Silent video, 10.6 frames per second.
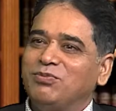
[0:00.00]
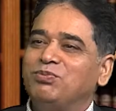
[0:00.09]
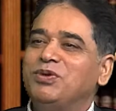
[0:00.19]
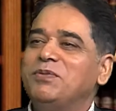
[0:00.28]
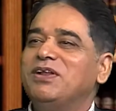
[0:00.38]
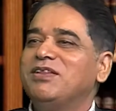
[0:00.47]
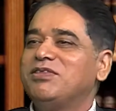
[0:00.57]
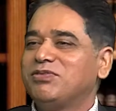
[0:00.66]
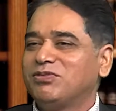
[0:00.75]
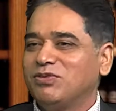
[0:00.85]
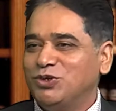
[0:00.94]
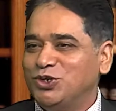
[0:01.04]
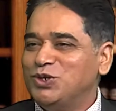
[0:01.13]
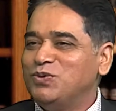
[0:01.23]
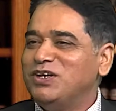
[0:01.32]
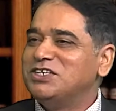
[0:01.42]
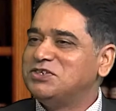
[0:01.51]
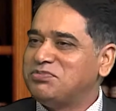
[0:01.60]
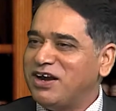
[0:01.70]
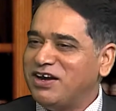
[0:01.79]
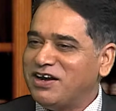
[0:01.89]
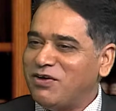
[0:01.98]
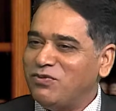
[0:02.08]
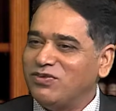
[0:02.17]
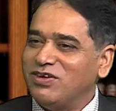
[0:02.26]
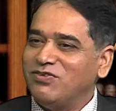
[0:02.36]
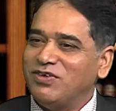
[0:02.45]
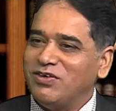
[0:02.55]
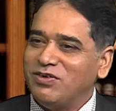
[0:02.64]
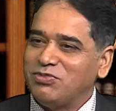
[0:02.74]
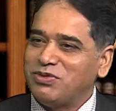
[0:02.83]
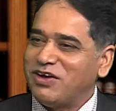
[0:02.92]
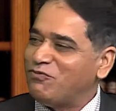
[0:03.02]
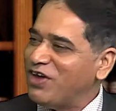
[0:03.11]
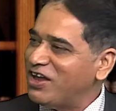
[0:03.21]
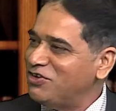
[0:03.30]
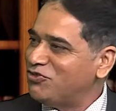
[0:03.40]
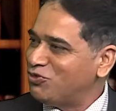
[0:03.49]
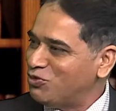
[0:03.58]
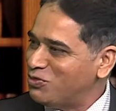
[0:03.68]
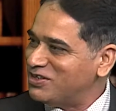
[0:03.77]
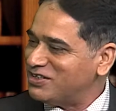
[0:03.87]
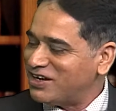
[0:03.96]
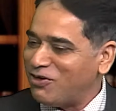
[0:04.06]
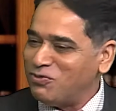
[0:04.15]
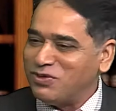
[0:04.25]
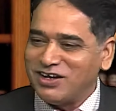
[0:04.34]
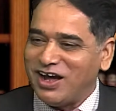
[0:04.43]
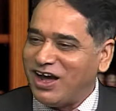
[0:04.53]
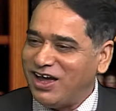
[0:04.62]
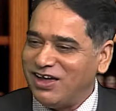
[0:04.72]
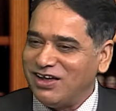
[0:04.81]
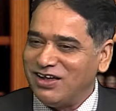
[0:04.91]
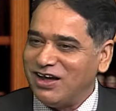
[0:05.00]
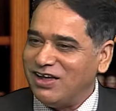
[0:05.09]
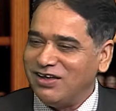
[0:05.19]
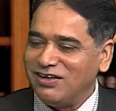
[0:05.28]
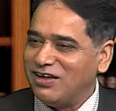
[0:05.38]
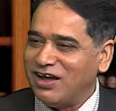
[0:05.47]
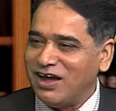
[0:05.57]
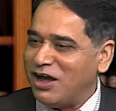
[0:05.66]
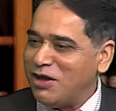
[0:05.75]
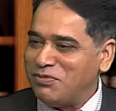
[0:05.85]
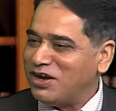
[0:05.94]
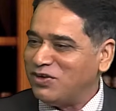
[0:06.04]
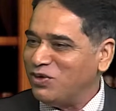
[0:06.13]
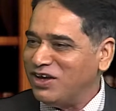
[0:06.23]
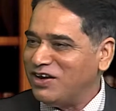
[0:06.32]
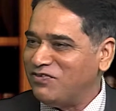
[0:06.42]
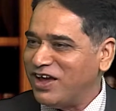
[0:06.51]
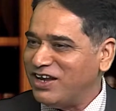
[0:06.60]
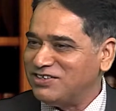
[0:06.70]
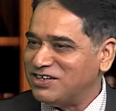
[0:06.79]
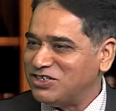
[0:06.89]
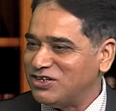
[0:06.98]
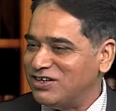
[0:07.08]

people usually spread various rumors around, but I'm not aware of any such